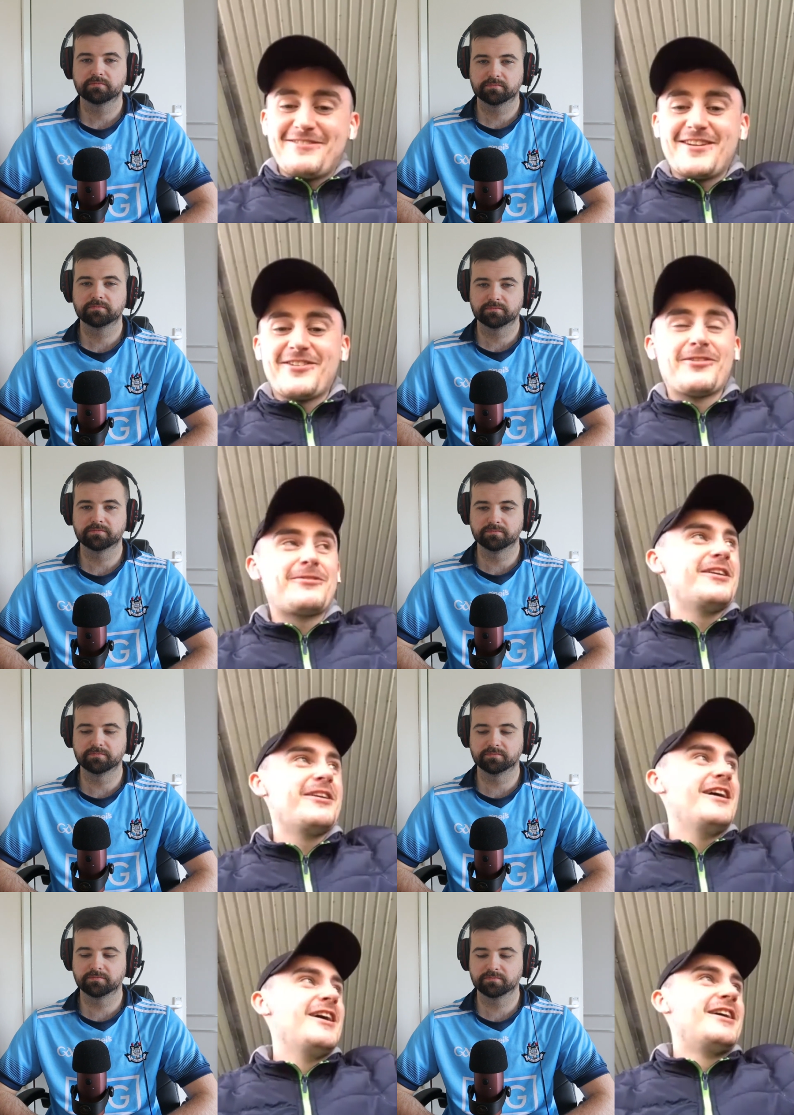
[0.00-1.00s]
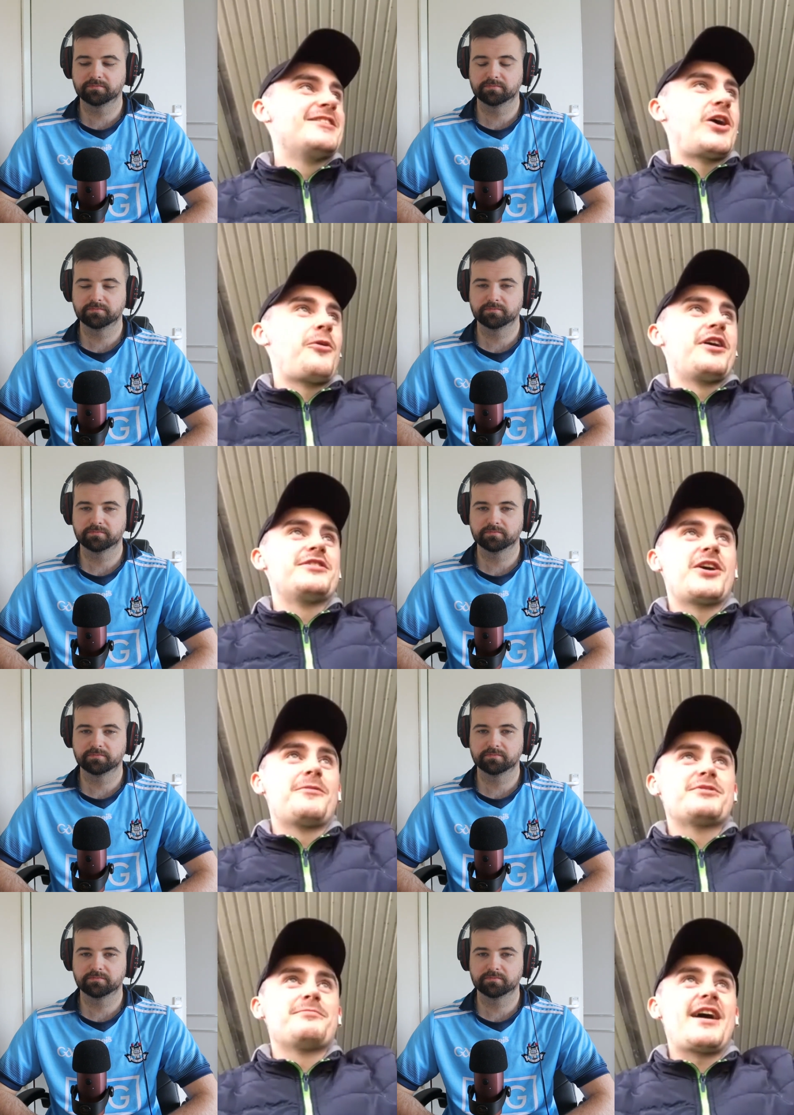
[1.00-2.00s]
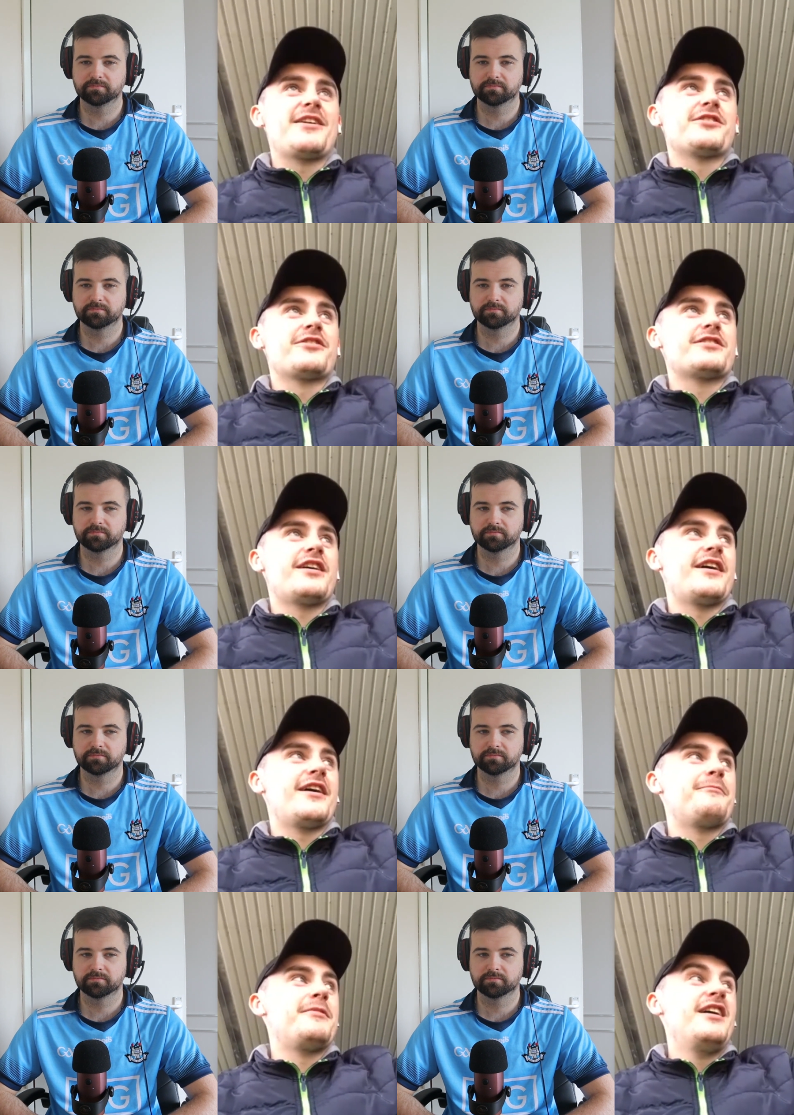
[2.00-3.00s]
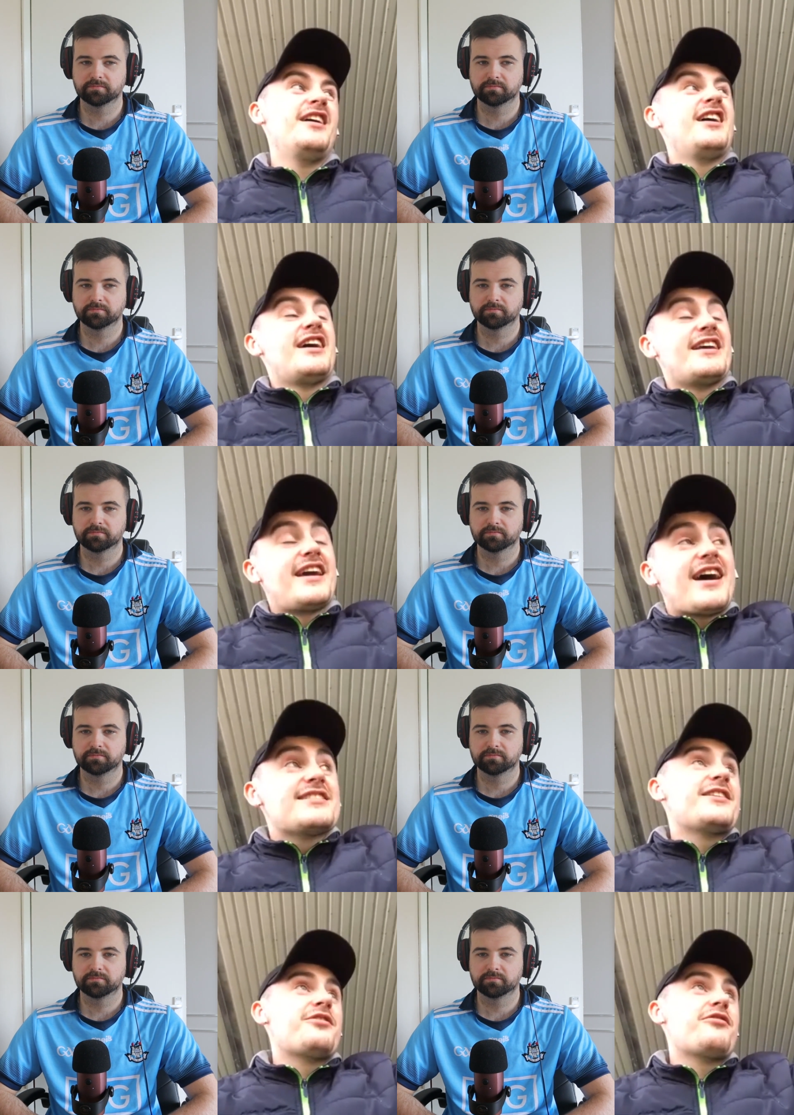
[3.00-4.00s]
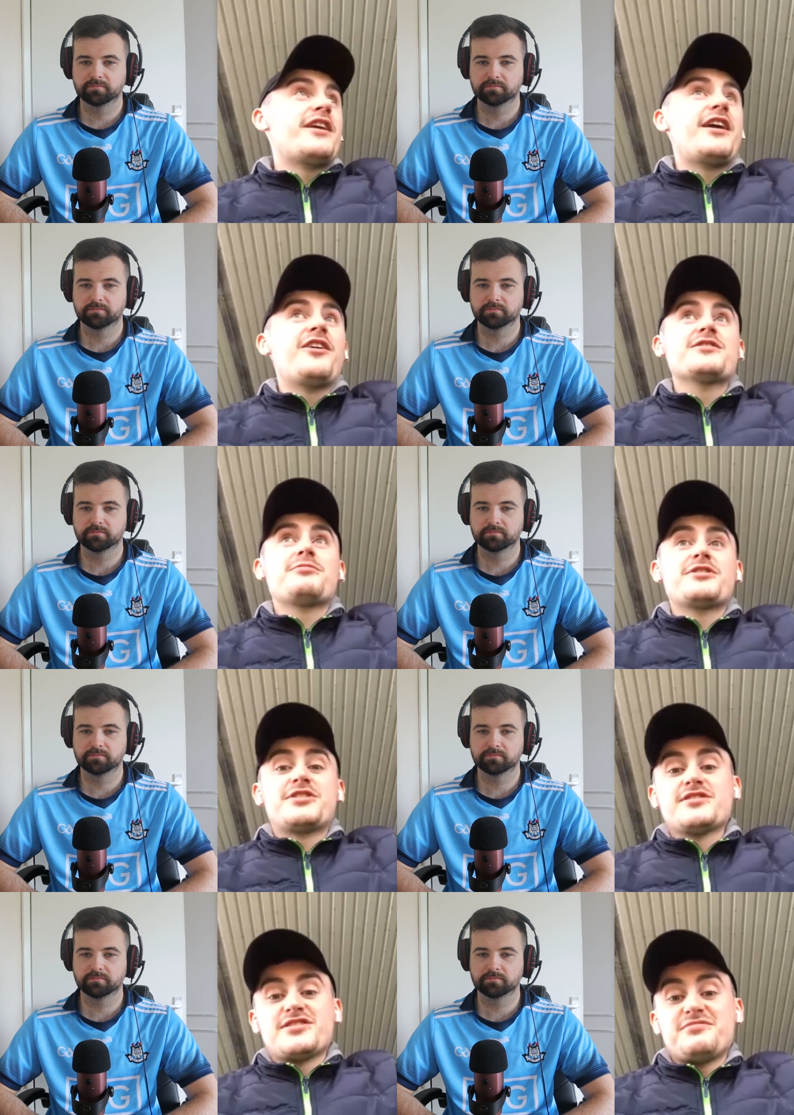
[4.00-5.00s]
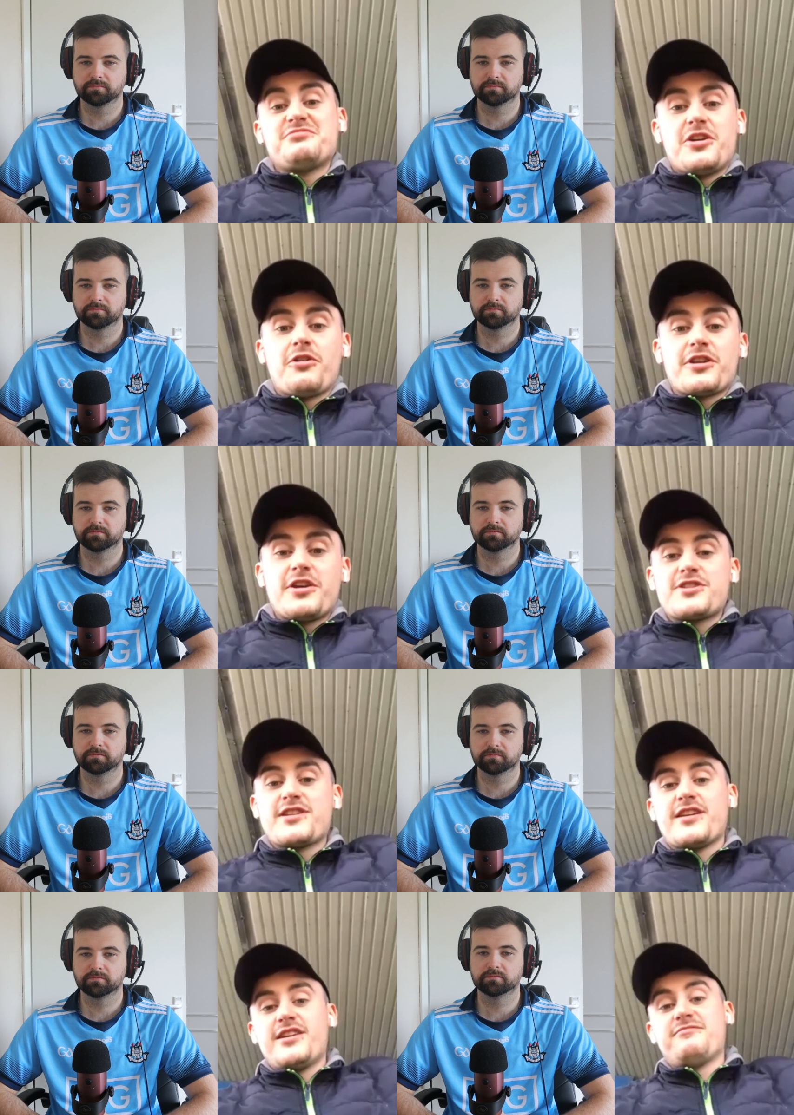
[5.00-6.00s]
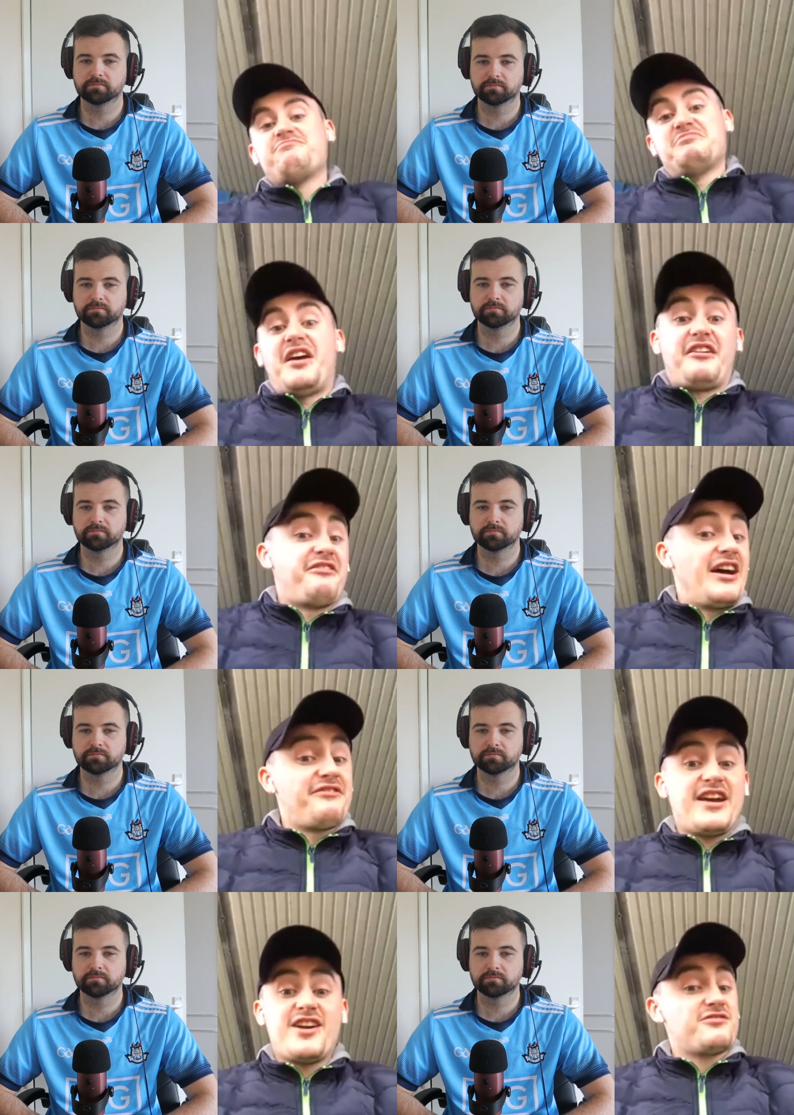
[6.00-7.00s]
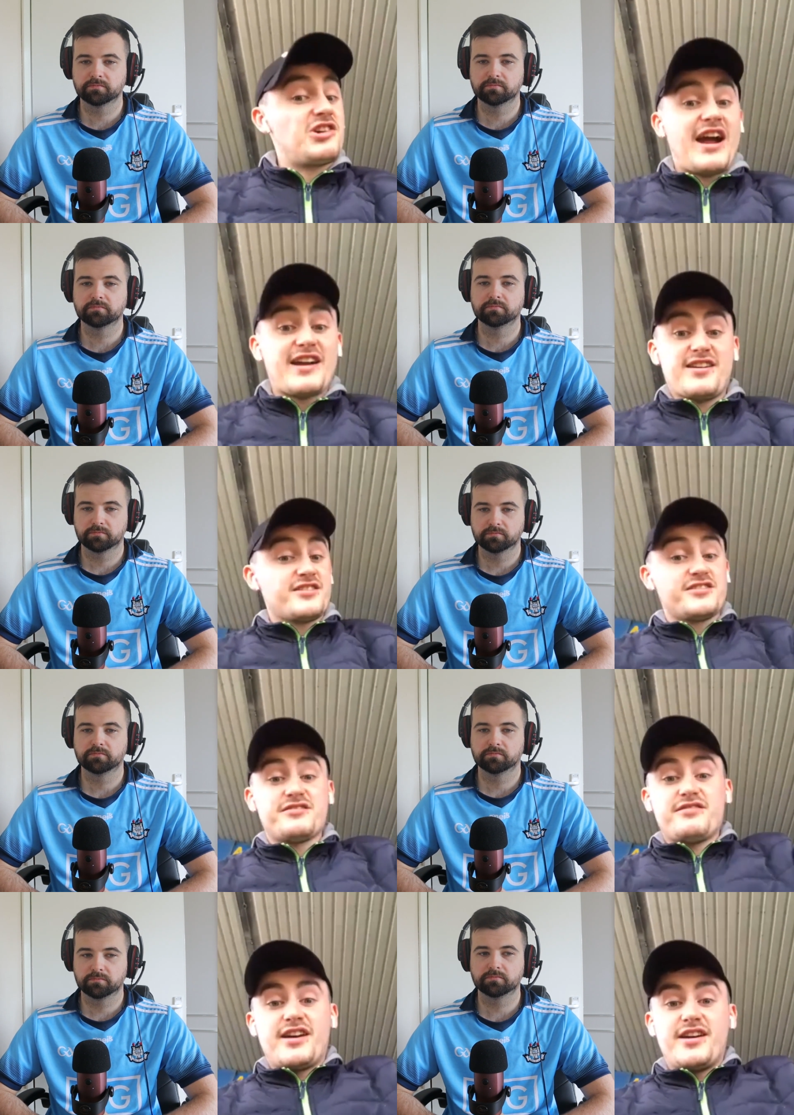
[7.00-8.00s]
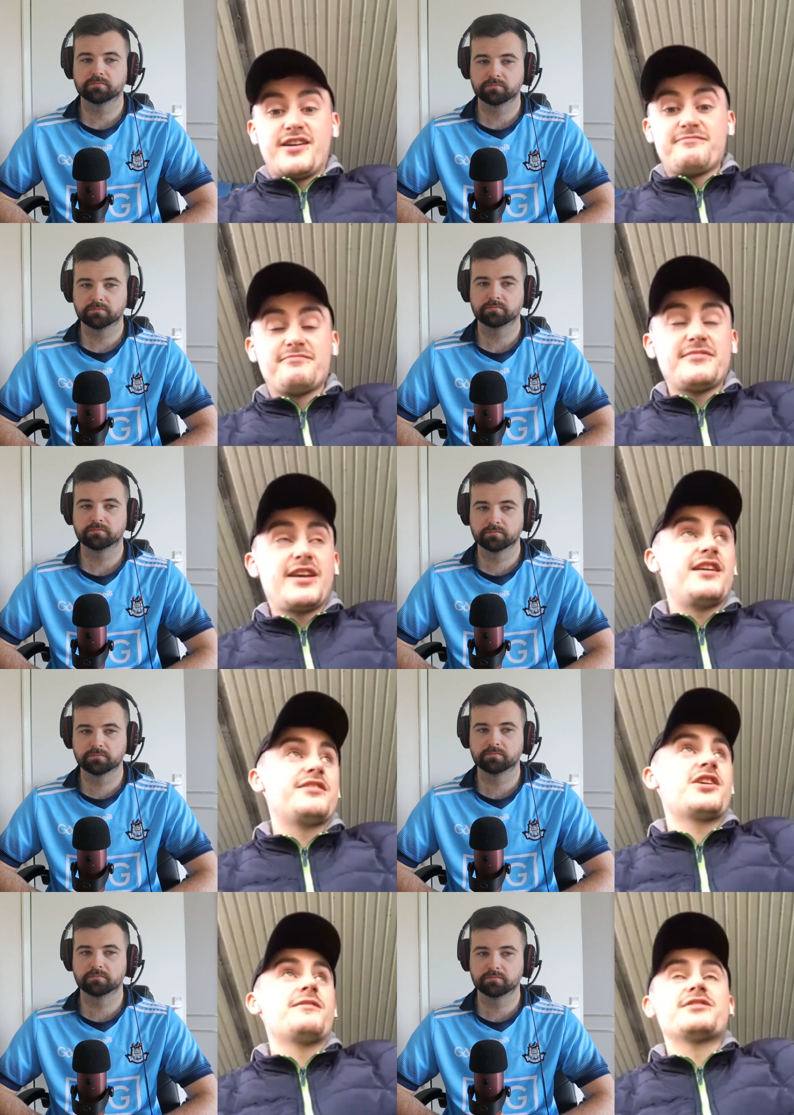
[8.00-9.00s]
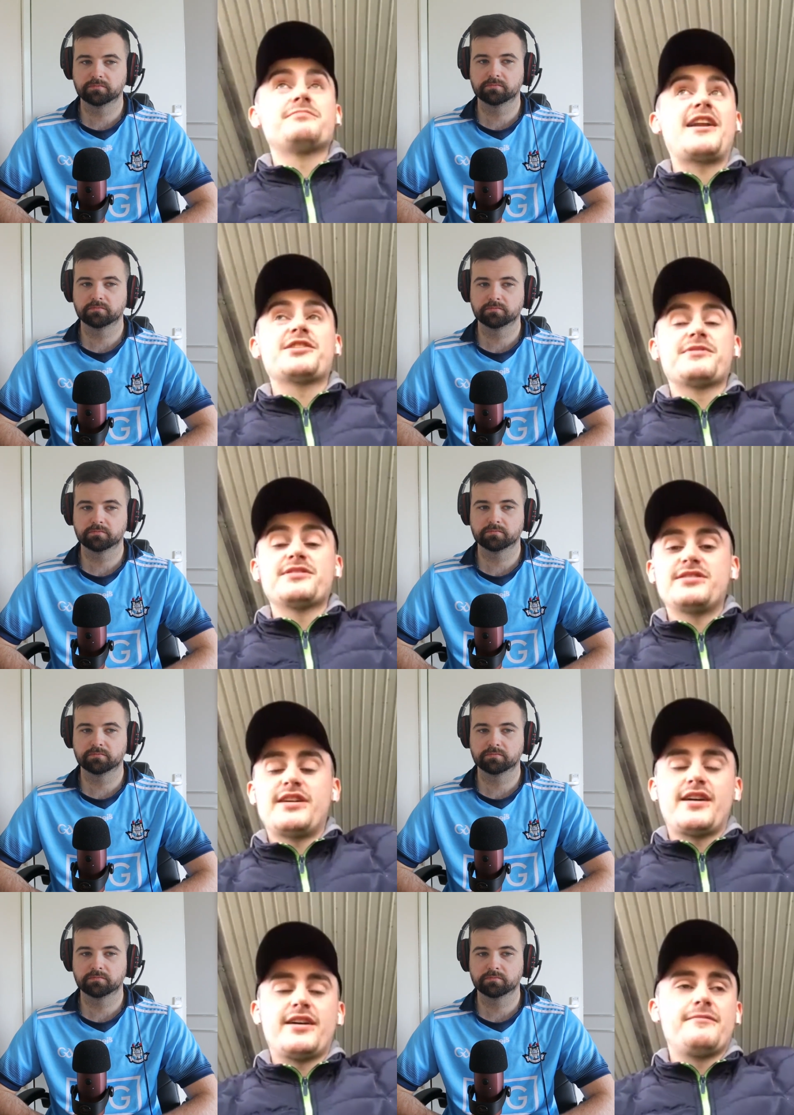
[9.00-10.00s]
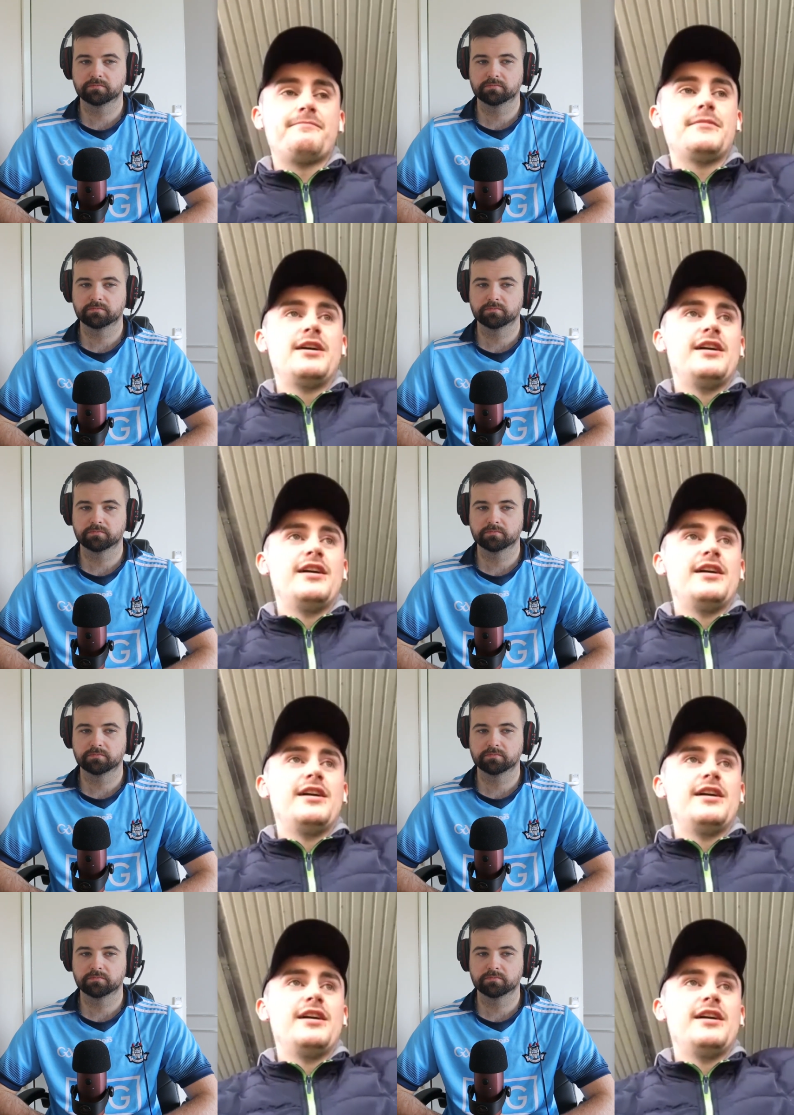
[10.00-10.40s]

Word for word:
Speaker 1: if you know if mm-hmm. you mm. in term in terms of managers, um, he has had three years, which is you know usually a, a fair crack at it um, in, in, terms of management. Um,